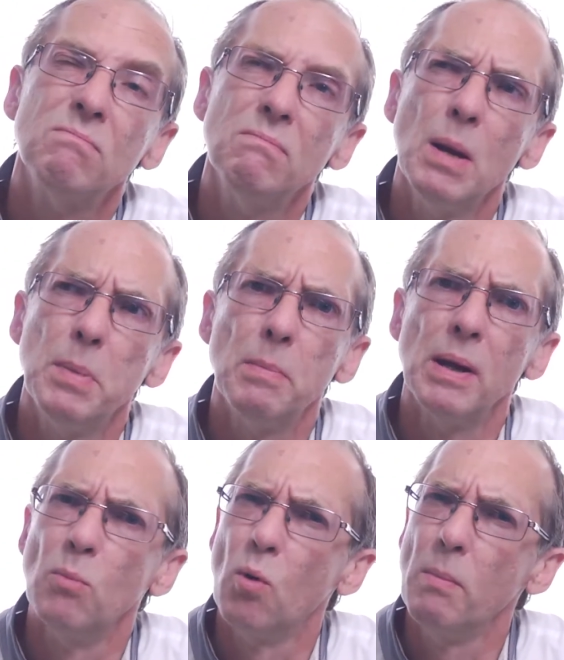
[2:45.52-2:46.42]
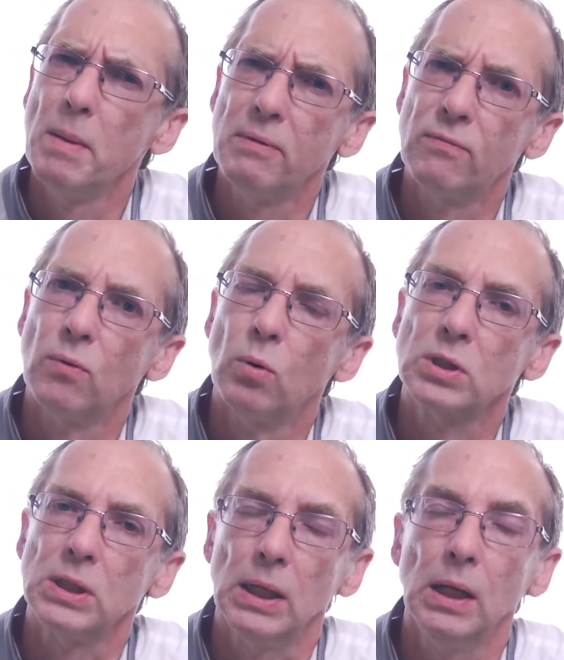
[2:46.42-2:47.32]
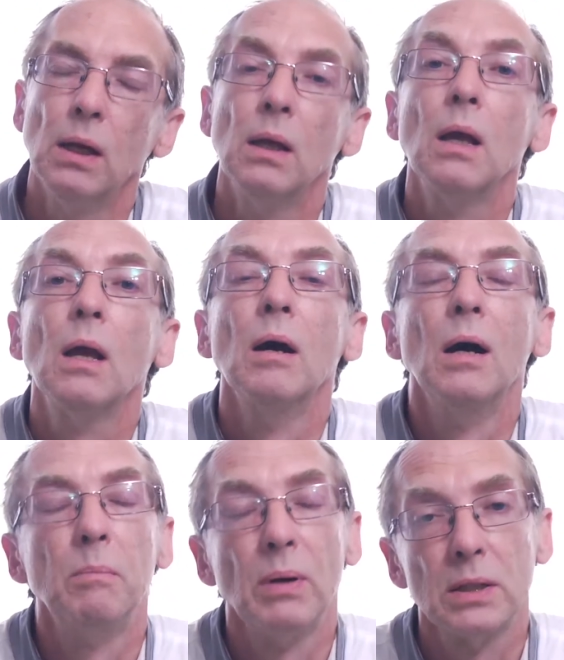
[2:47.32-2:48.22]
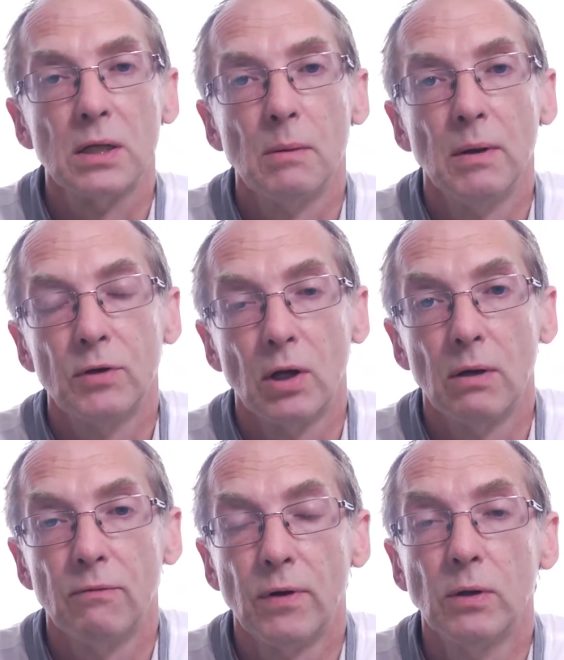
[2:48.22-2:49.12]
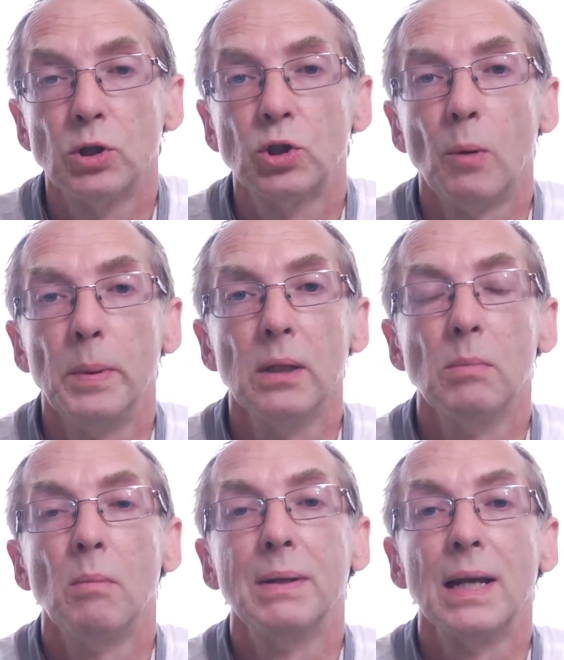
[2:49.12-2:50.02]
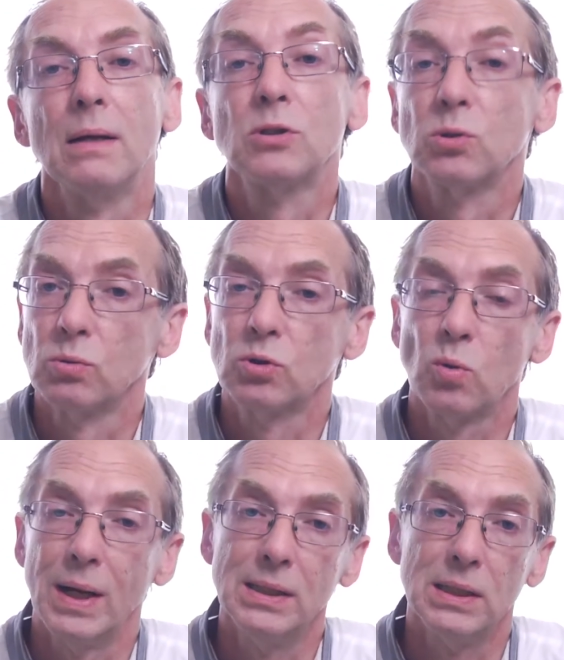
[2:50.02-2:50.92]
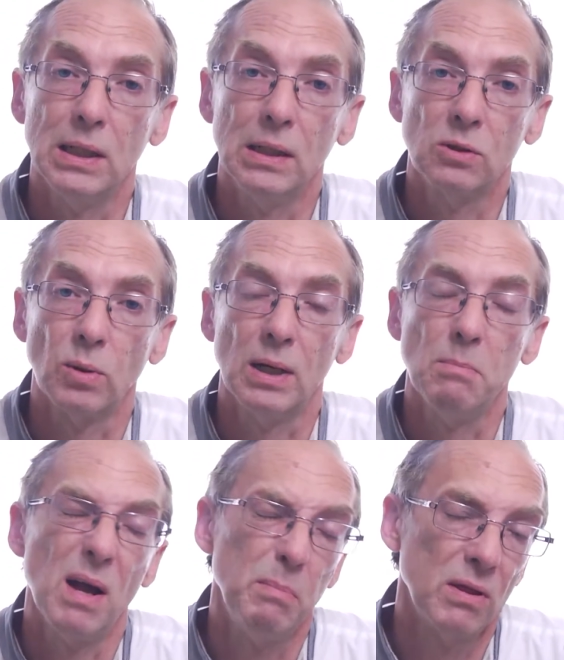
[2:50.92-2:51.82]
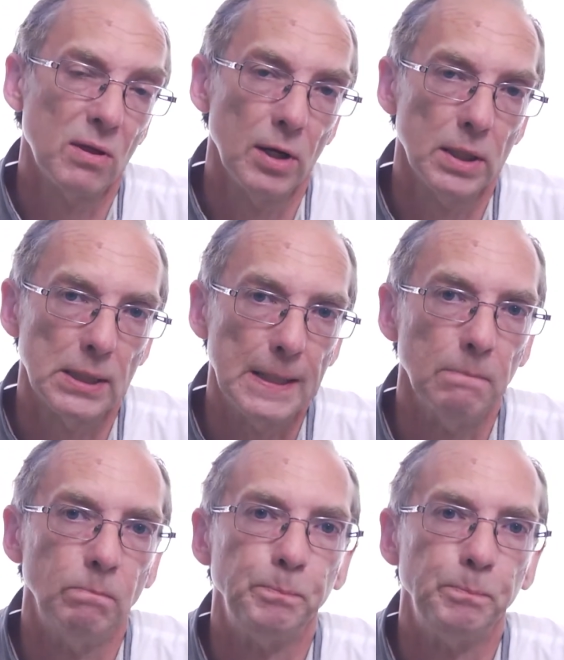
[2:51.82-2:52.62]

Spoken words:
maybe a bit more, maybe 40. By the time I've done photoshopping them, I'll be down to sort of 20, maybe 30.